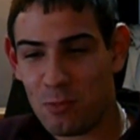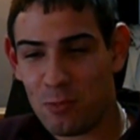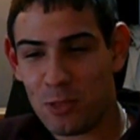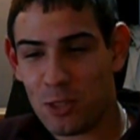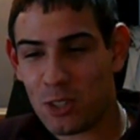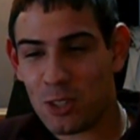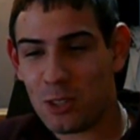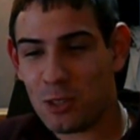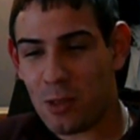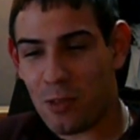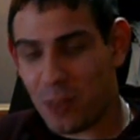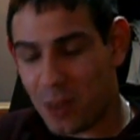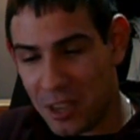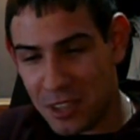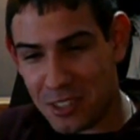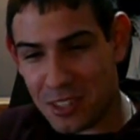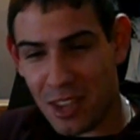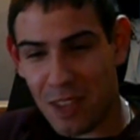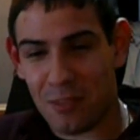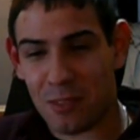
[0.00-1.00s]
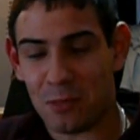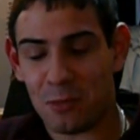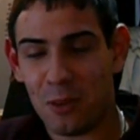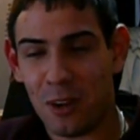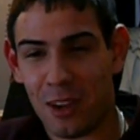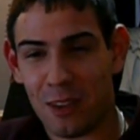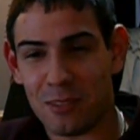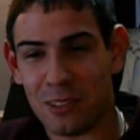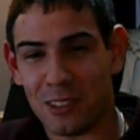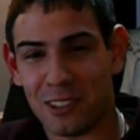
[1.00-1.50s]
Just because you have an i7,
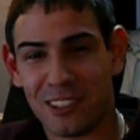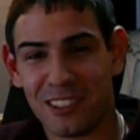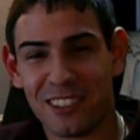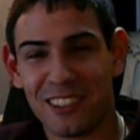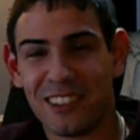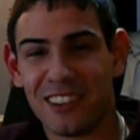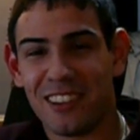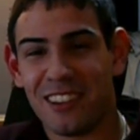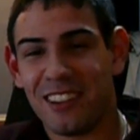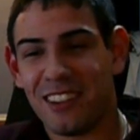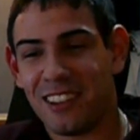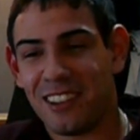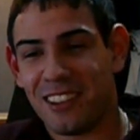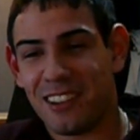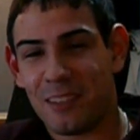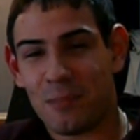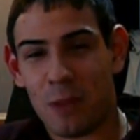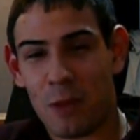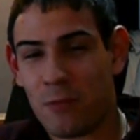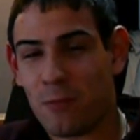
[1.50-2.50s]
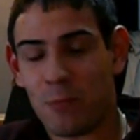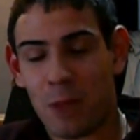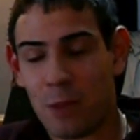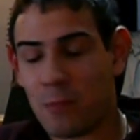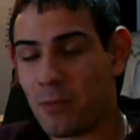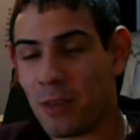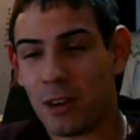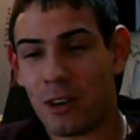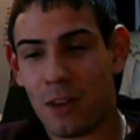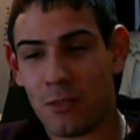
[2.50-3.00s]
whatever. My
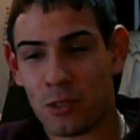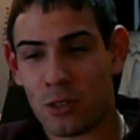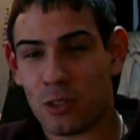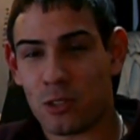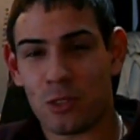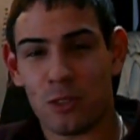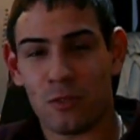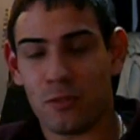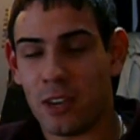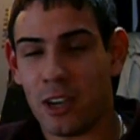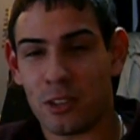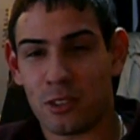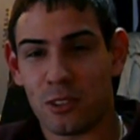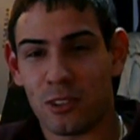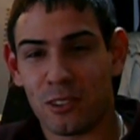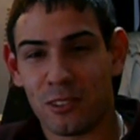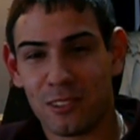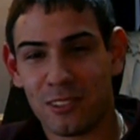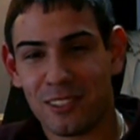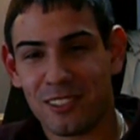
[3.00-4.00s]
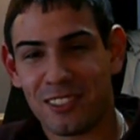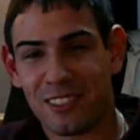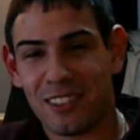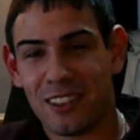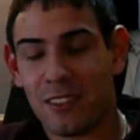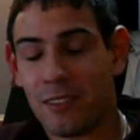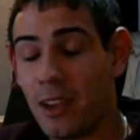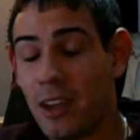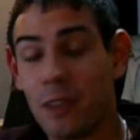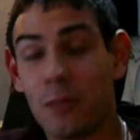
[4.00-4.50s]
graphics are still faster.
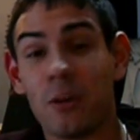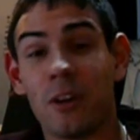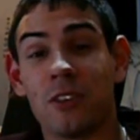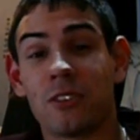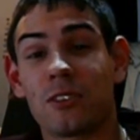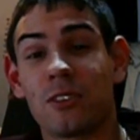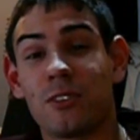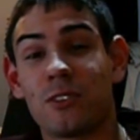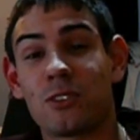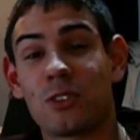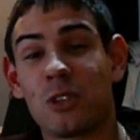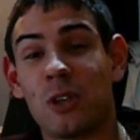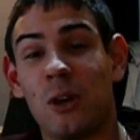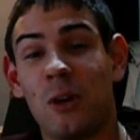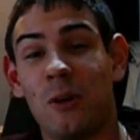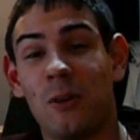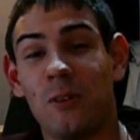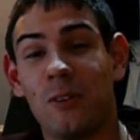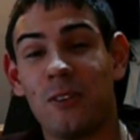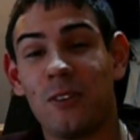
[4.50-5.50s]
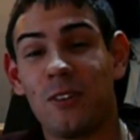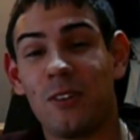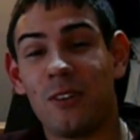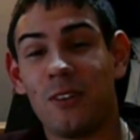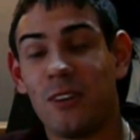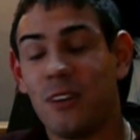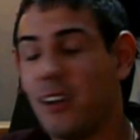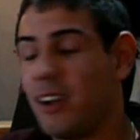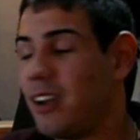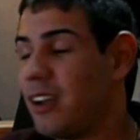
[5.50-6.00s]
Anyways, so
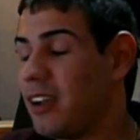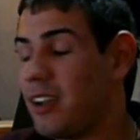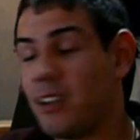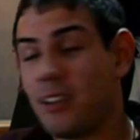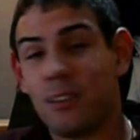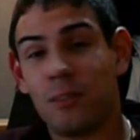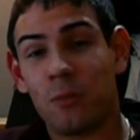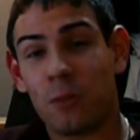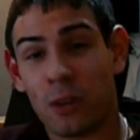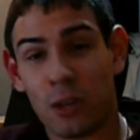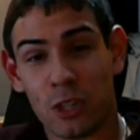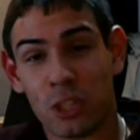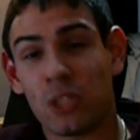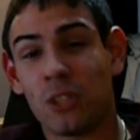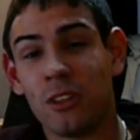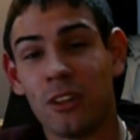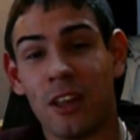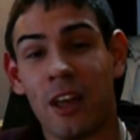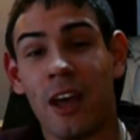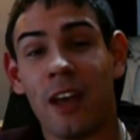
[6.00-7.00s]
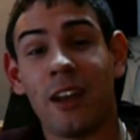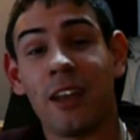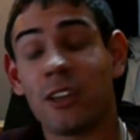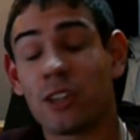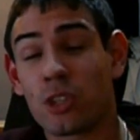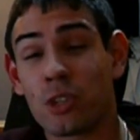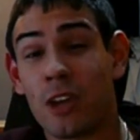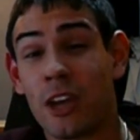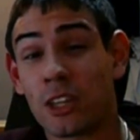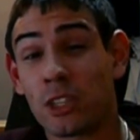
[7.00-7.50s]
we're going to show you that and
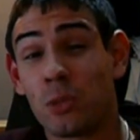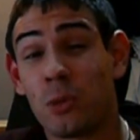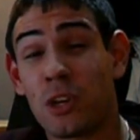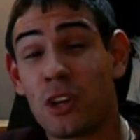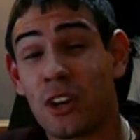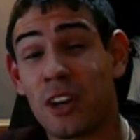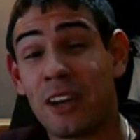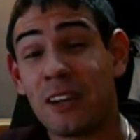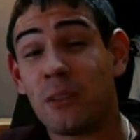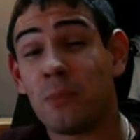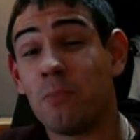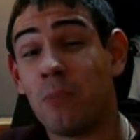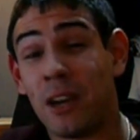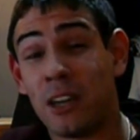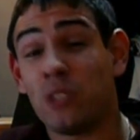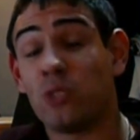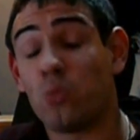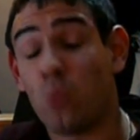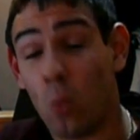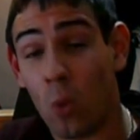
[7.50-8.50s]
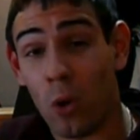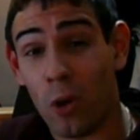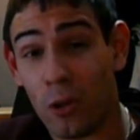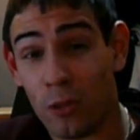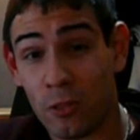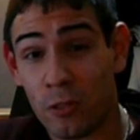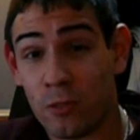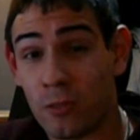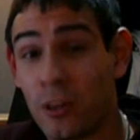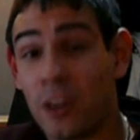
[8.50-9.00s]
show you actually what you're getting your money's worth
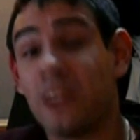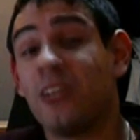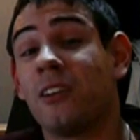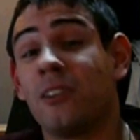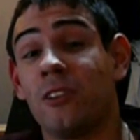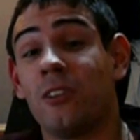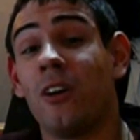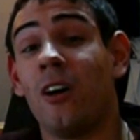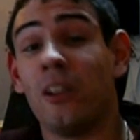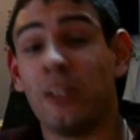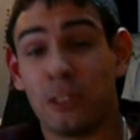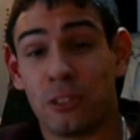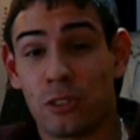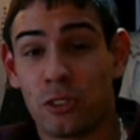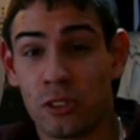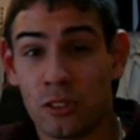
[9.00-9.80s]
for $800.